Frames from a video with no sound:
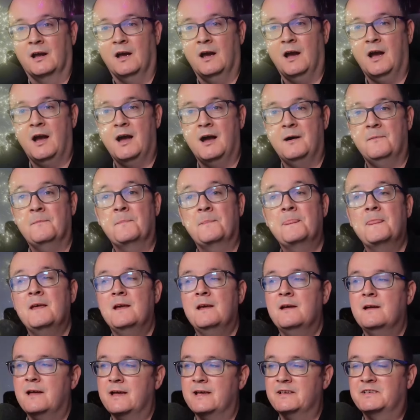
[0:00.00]
Um,
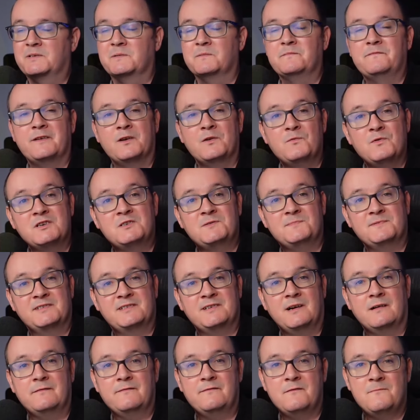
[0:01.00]
it's something which
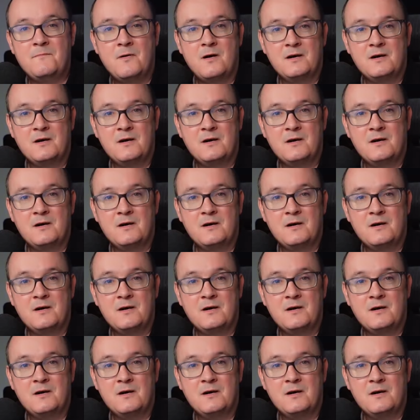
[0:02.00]
myself and